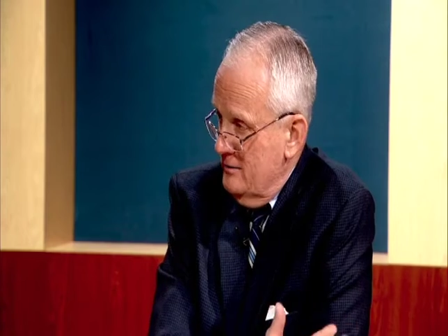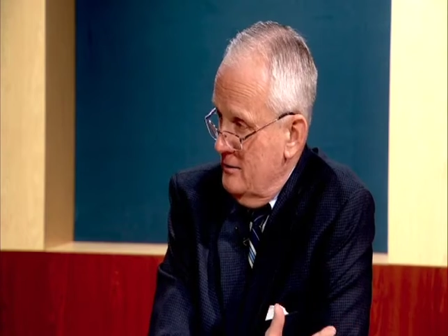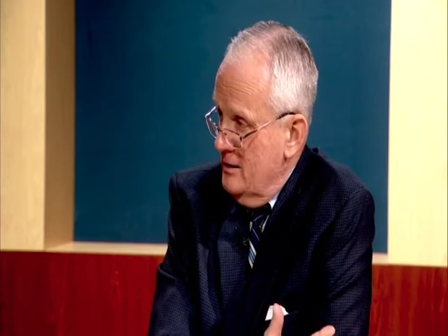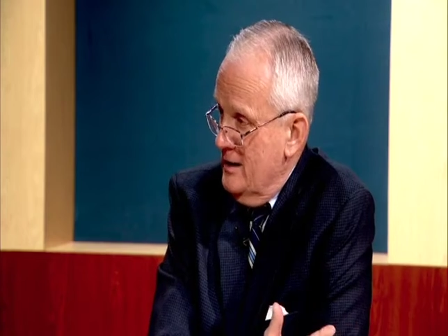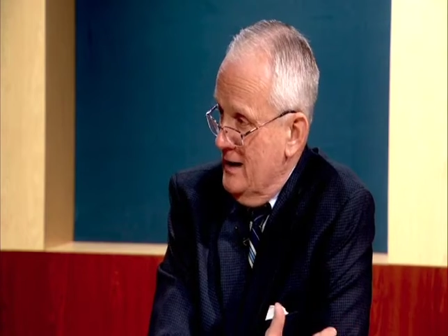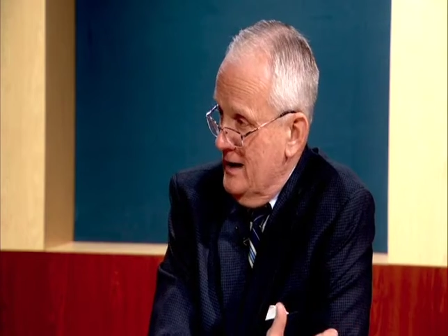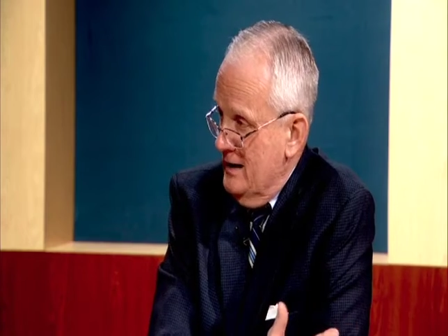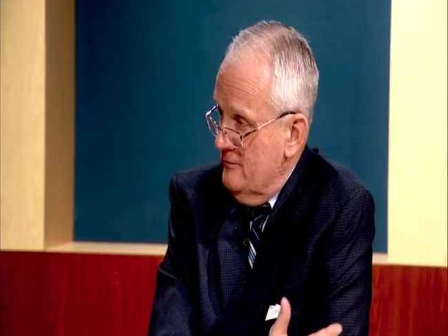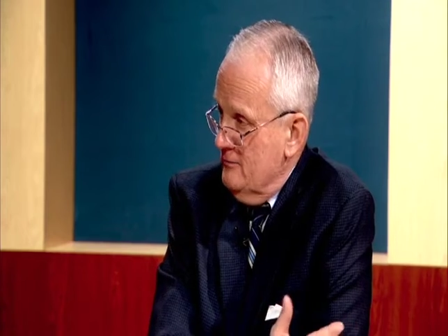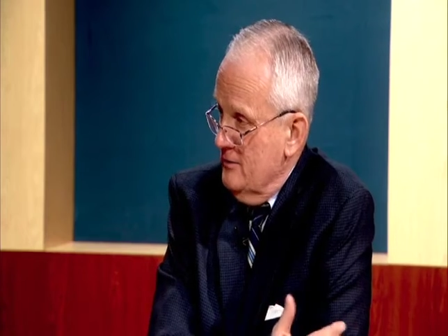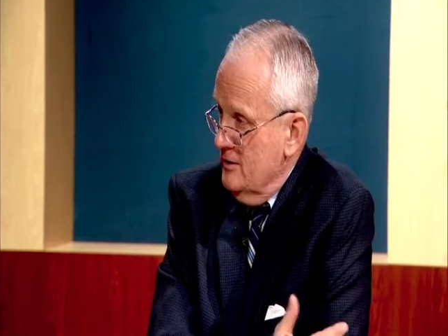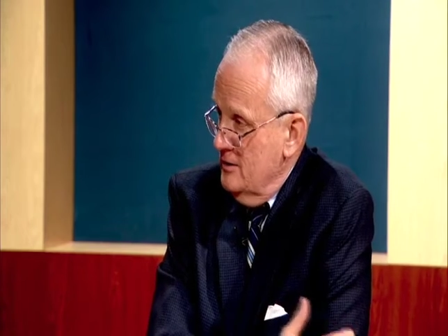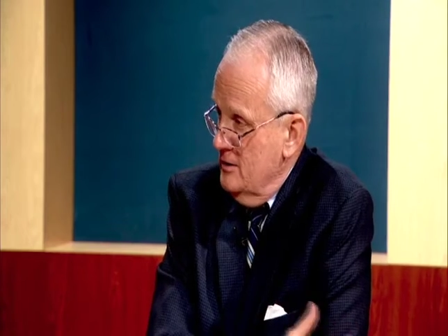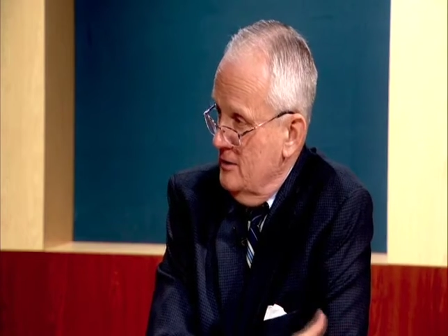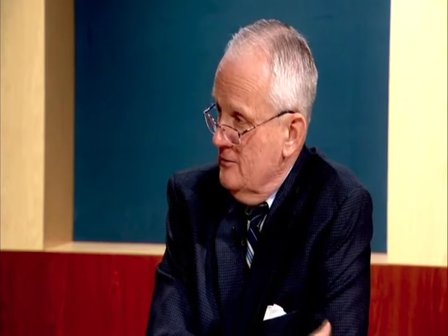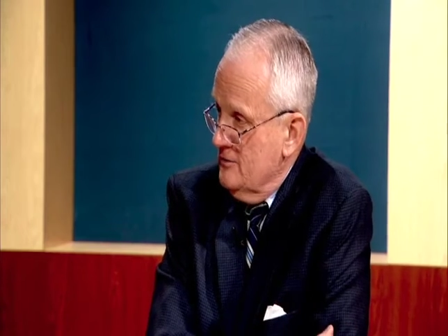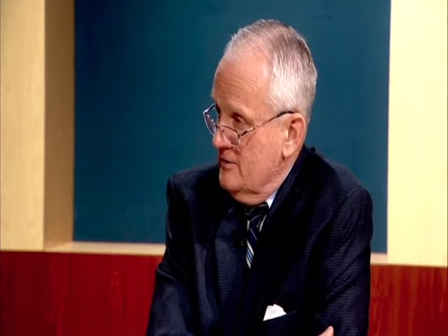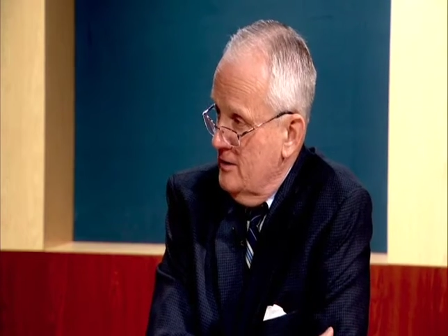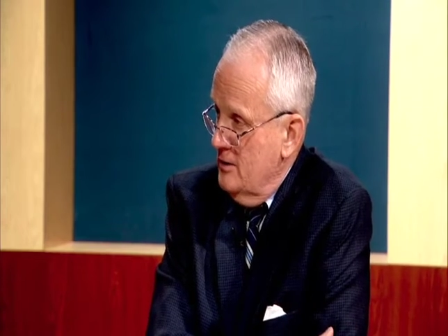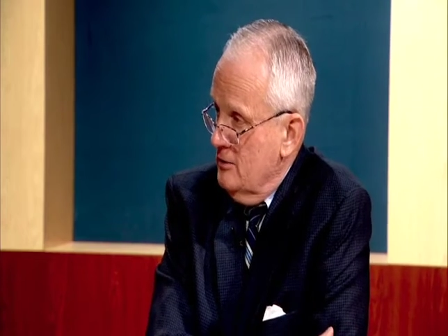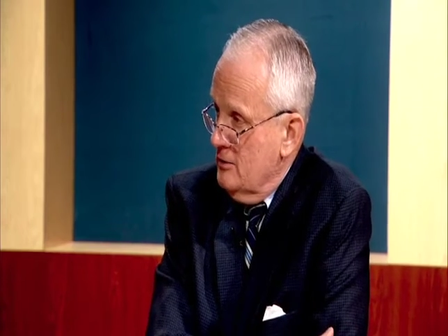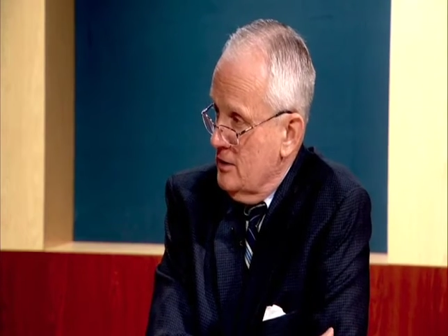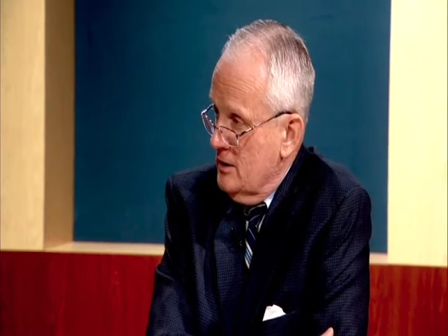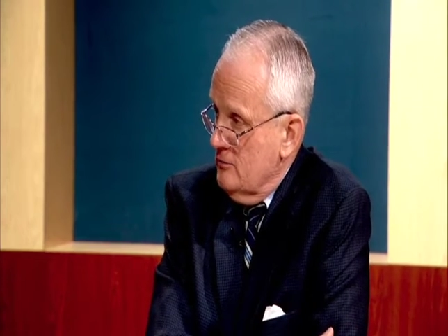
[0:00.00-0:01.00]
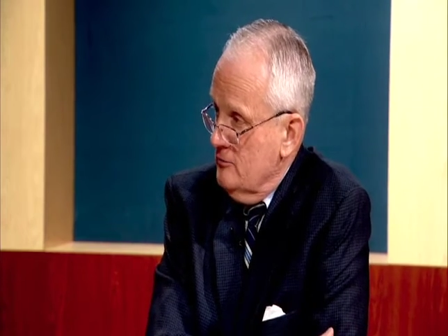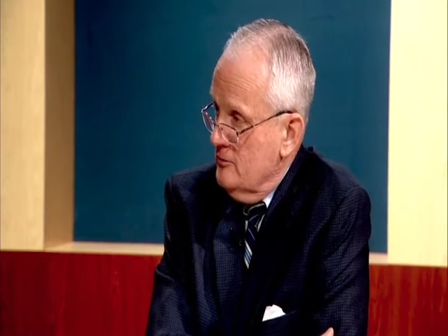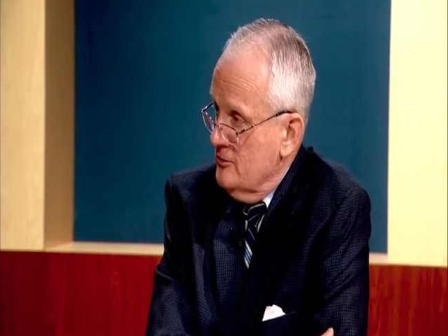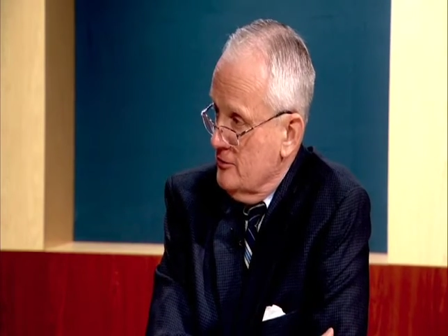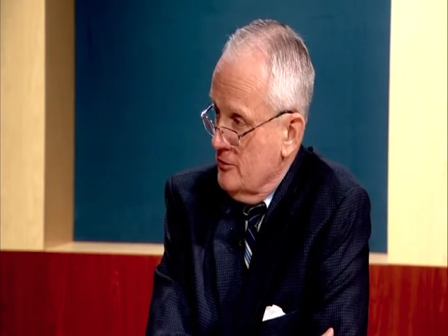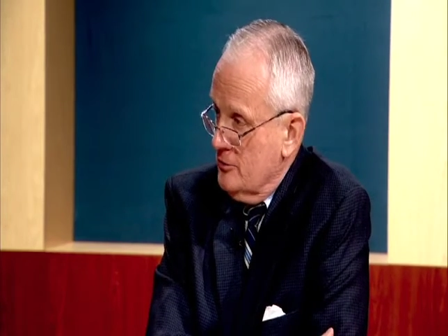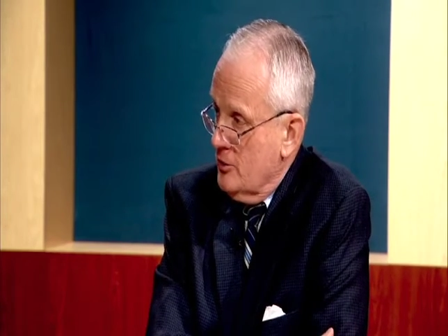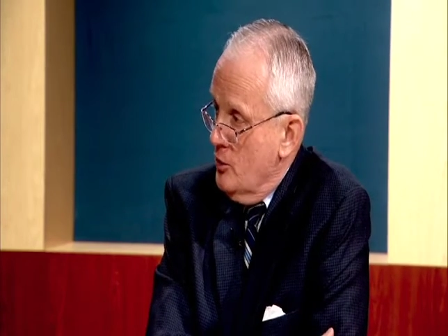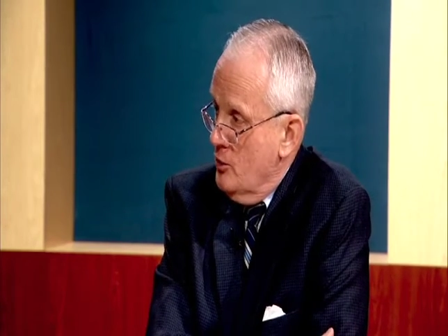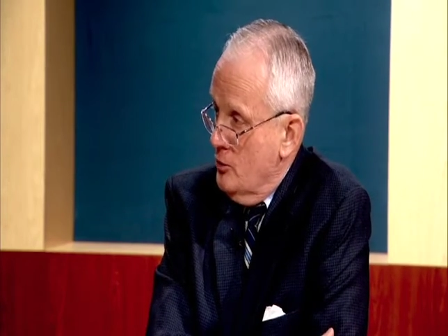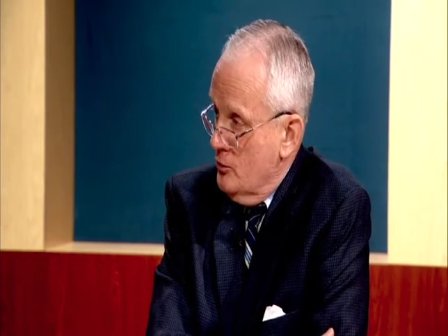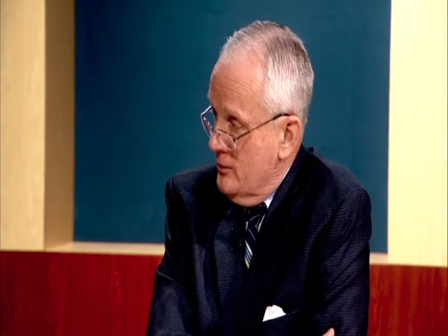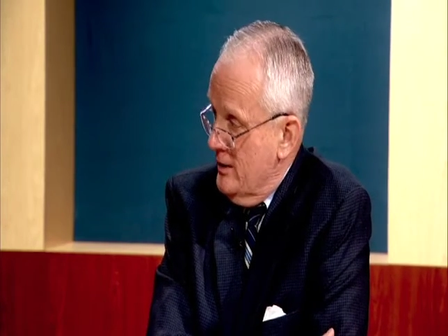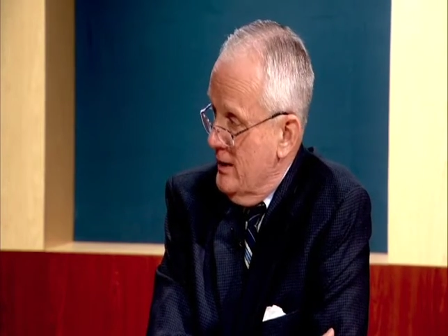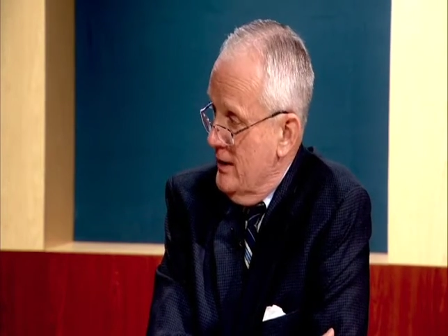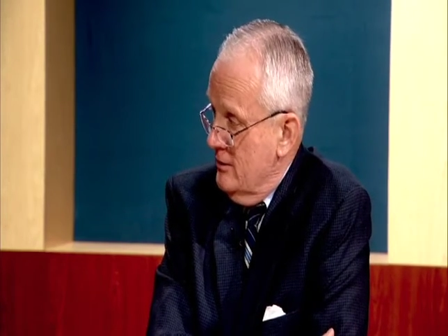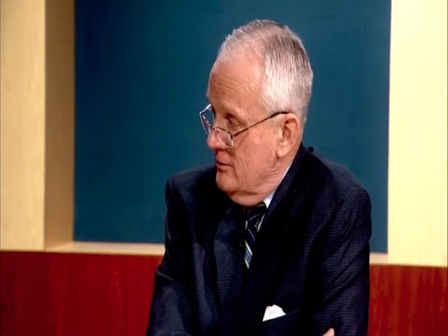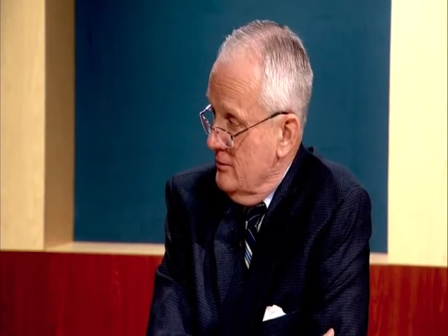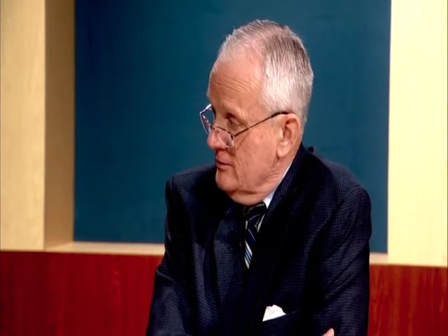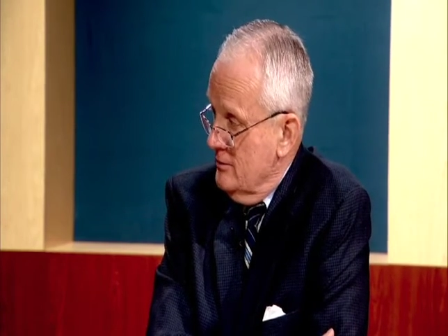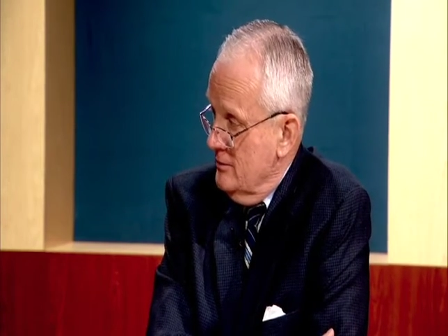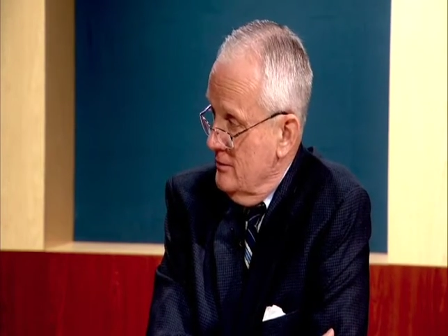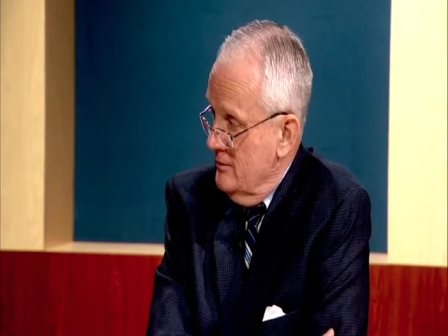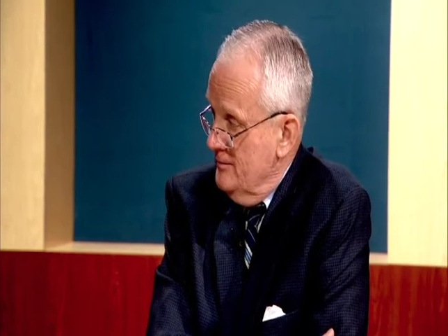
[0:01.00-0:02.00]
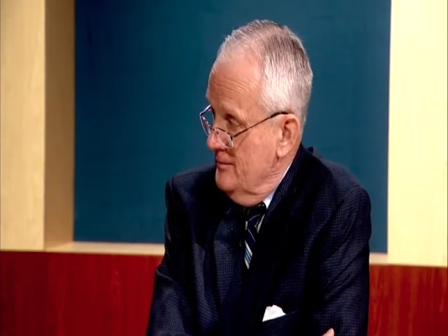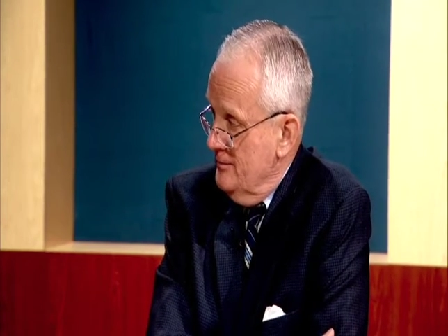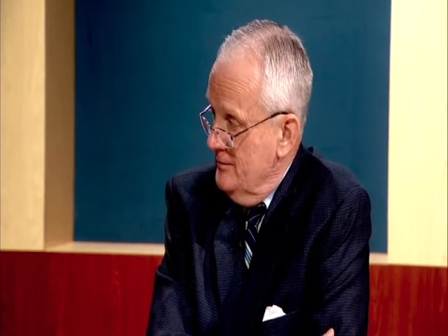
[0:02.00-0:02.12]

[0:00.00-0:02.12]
not having enough caregivers that go around?